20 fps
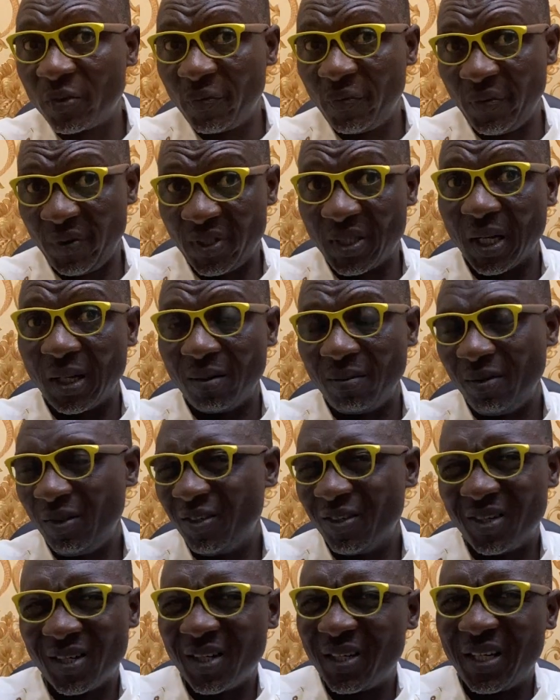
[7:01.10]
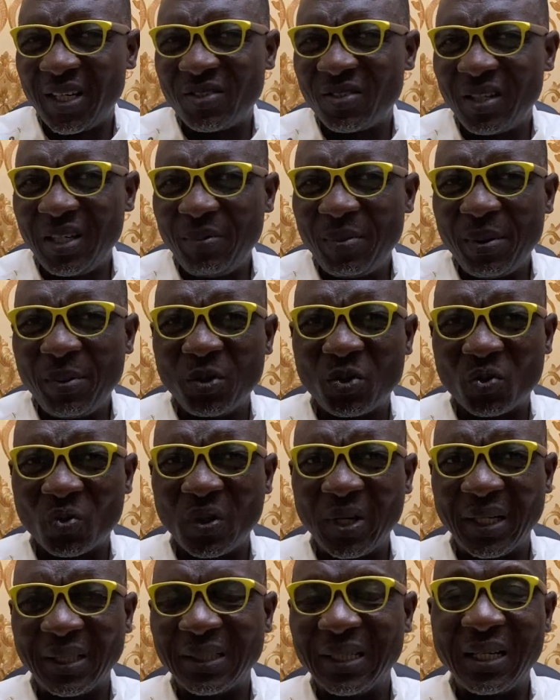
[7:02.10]
visa, you know, not necessarily maybe
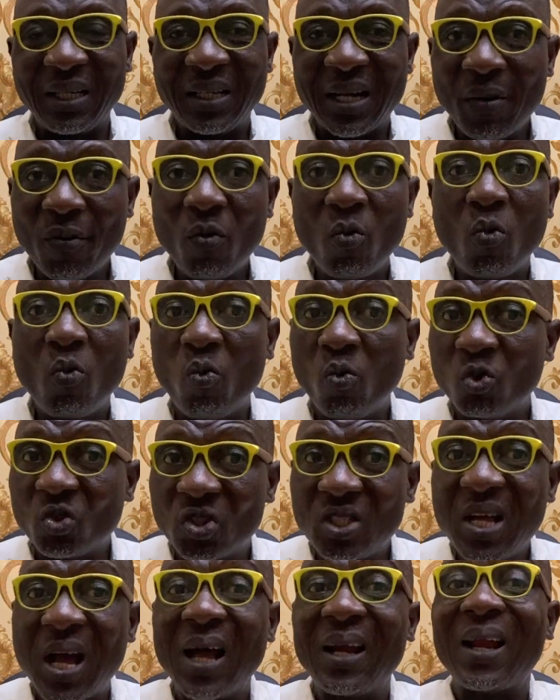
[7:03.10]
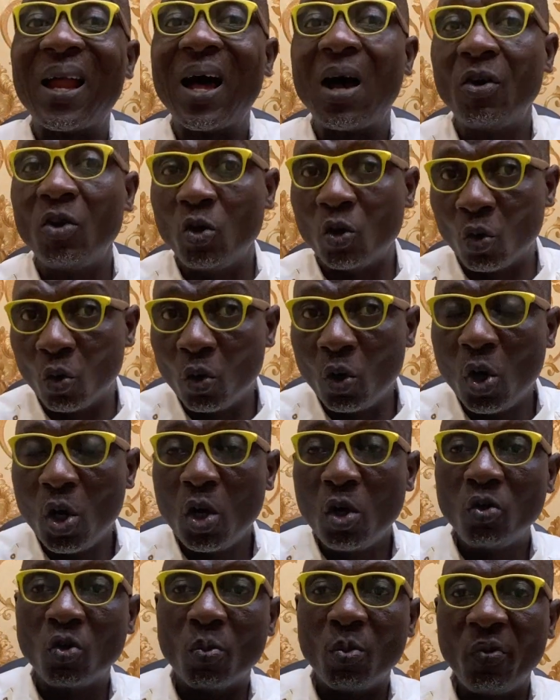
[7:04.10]
student. Then we will still allow you
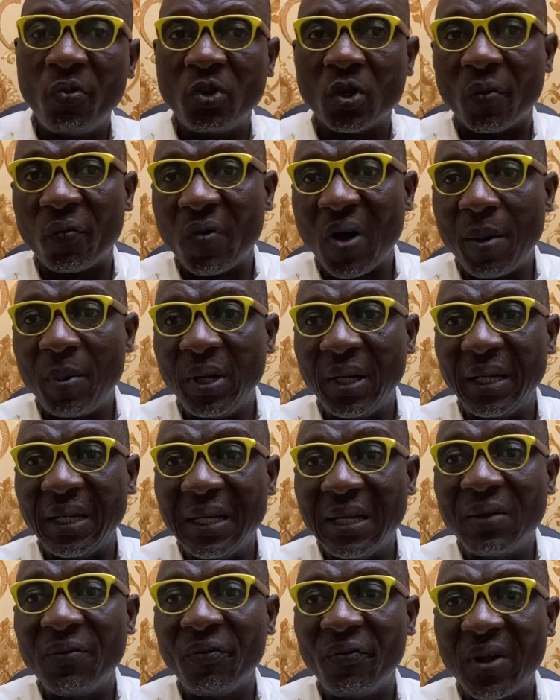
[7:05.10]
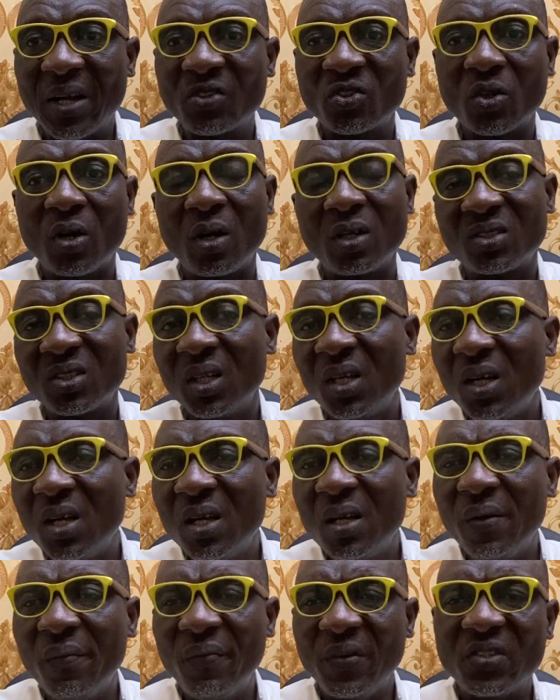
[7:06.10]
to move to your family, investors
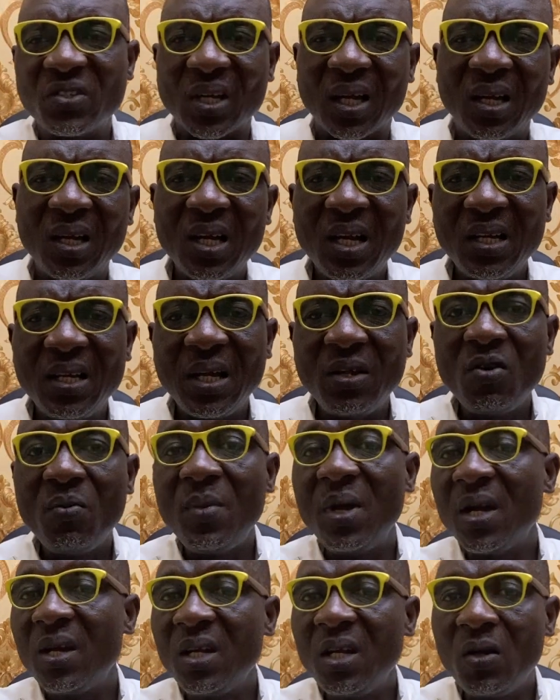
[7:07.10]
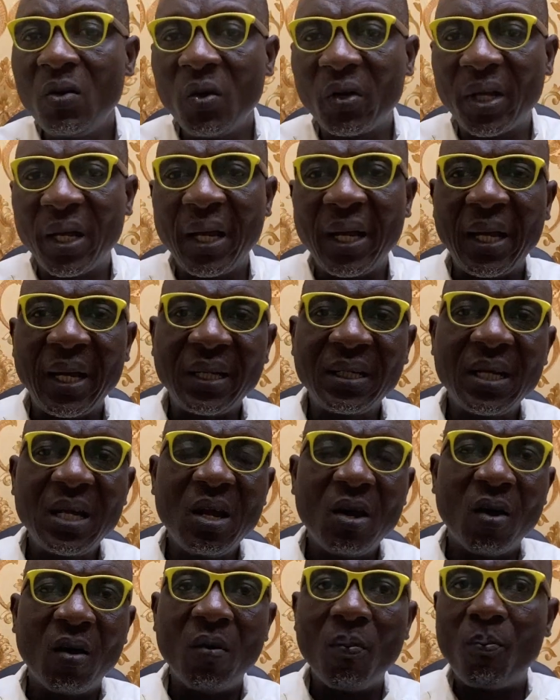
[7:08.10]
visa. Then you may relocate
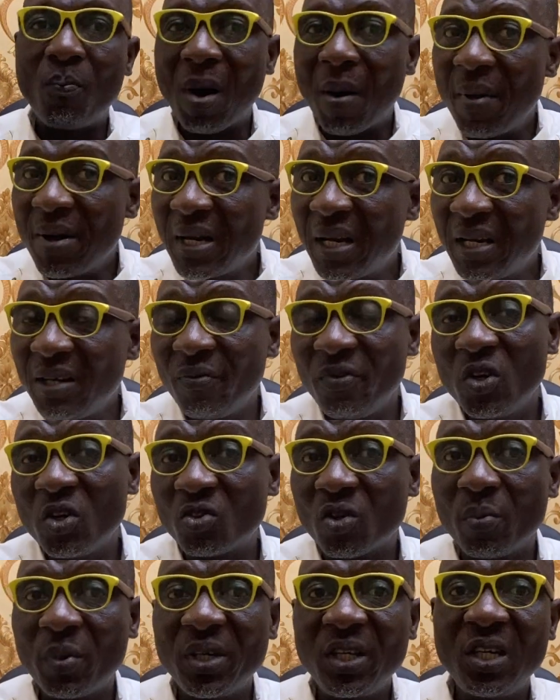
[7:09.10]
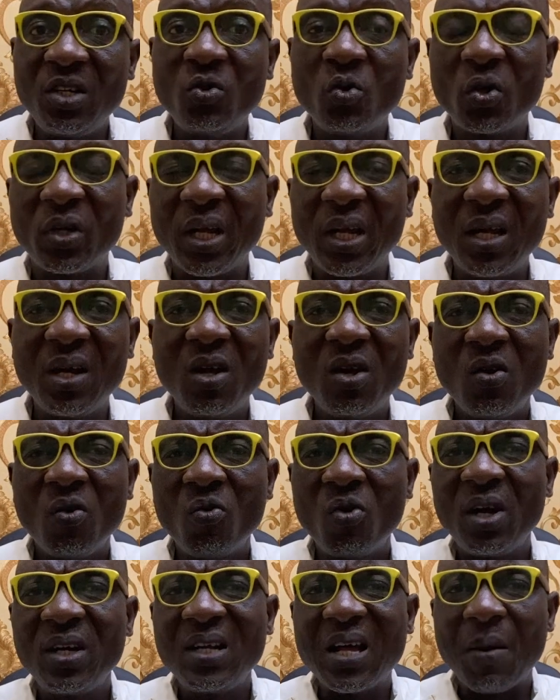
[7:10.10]
on permanent. If you know somebody in UK who
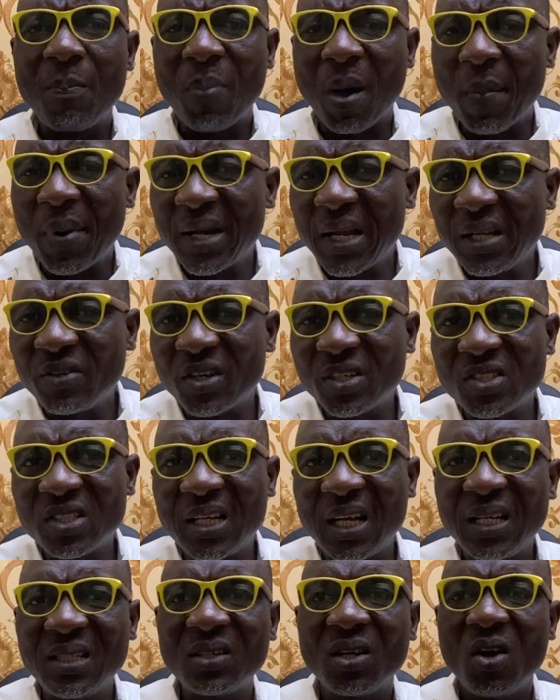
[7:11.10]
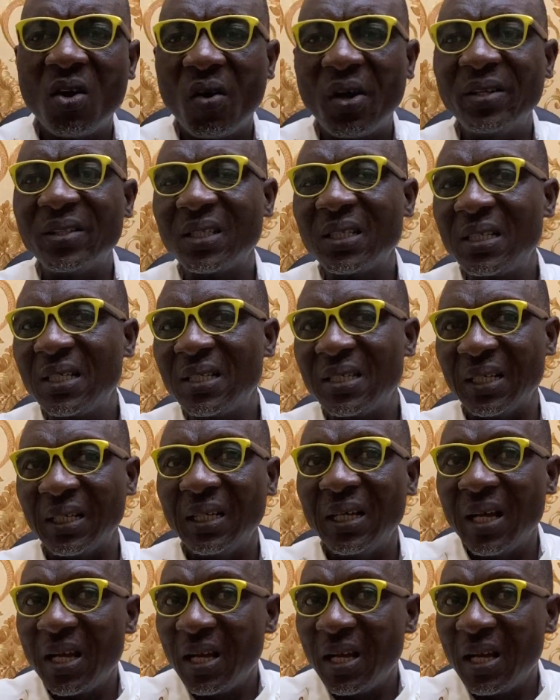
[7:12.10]
are a permanent resident or a citizen,